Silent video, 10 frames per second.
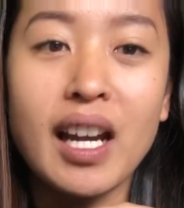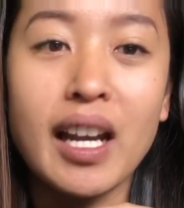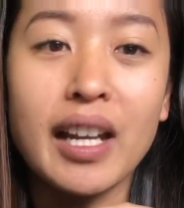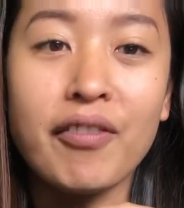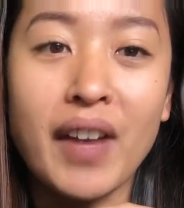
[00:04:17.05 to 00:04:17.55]

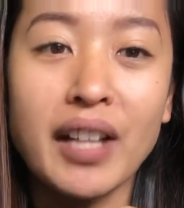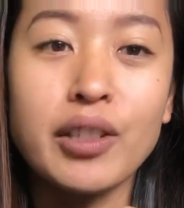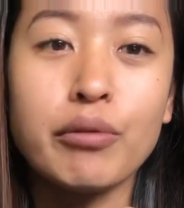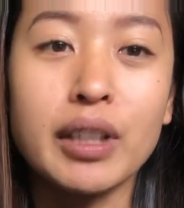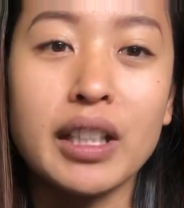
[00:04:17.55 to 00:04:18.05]
I found
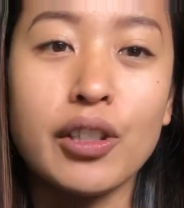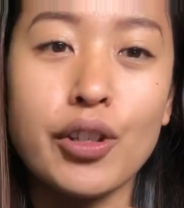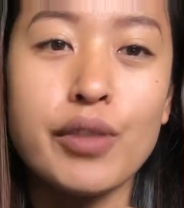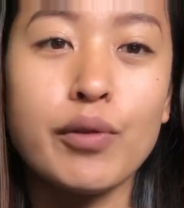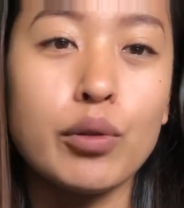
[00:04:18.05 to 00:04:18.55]
it really
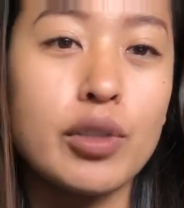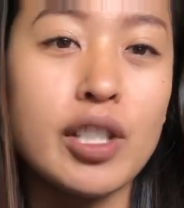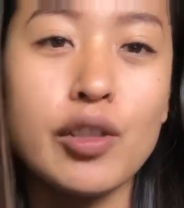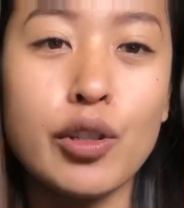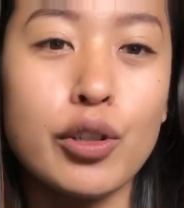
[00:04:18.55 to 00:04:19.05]
useful
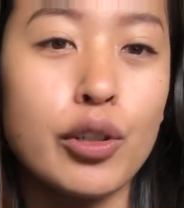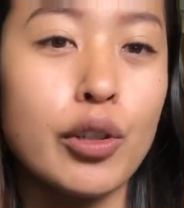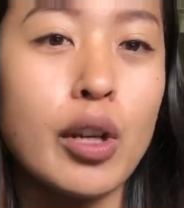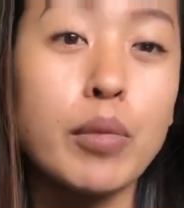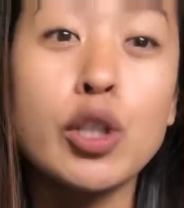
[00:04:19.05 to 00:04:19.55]
just to do
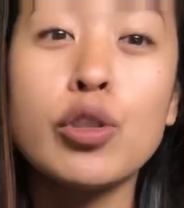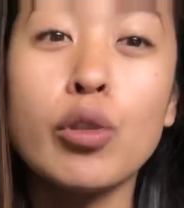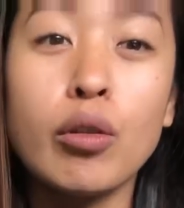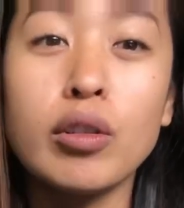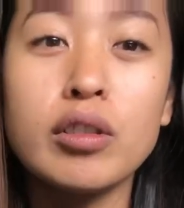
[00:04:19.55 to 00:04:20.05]

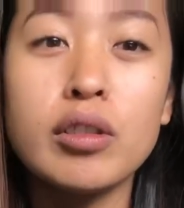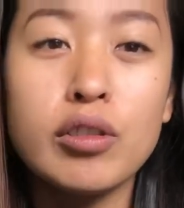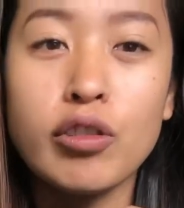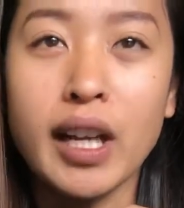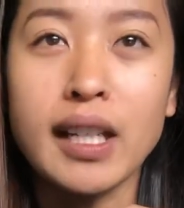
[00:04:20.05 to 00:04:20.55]
short
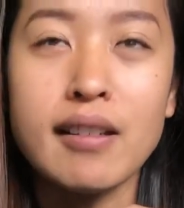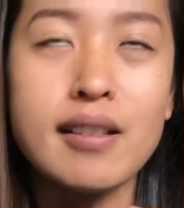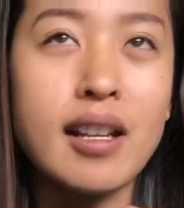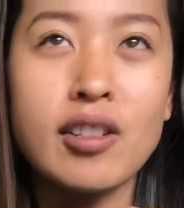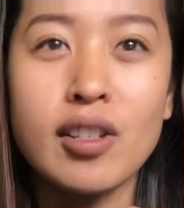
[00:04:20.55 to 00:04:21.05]
training
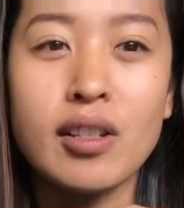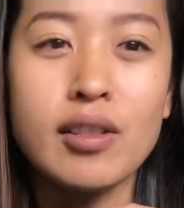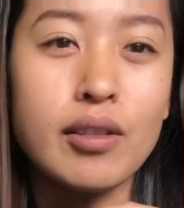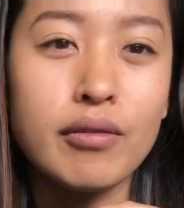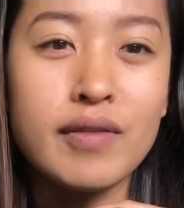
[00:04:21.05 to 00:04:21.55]

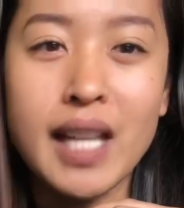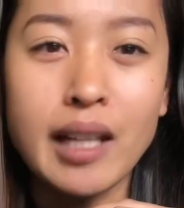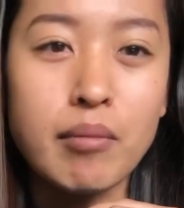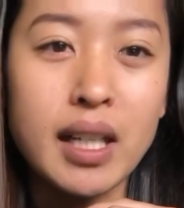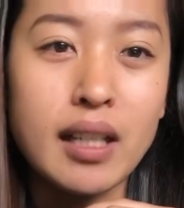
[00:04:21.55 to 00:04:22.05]
sessions of
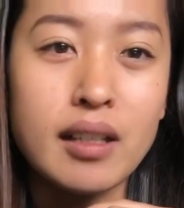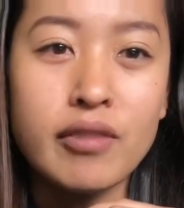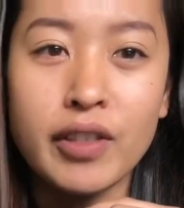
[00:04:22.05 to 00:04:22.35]
10 minutes,